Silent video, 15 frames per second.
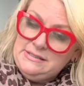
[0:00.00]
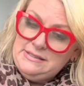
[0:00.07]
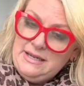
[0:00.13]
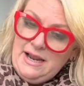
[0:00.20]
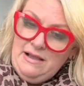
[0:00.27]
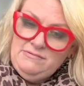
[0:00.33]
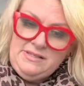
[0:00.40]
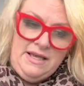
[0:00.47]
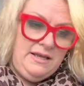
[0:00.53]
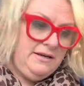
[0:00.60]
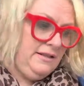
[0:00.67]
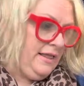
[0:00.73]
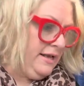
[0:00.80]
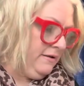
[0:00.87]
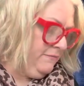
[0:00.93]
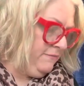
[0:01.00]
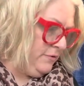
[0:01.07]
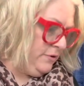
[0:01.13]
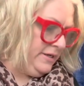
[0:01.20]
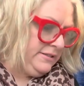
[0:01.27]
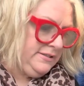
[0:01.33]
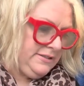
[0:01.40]
that I've done, like
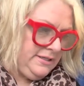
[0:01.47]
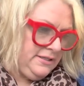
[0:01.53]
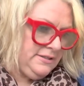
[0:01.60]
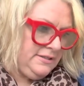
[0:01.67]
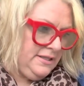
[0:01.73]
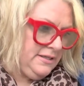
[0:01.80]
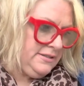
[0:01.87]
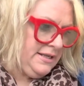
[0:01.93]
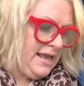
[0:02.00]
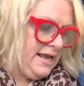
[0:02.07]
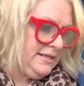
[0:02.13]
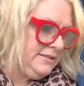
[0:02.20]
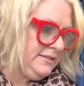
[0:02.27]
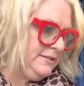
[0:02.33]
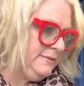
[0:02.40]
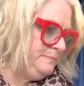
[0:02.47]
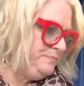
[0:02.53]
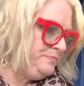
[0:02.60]
for instance, this case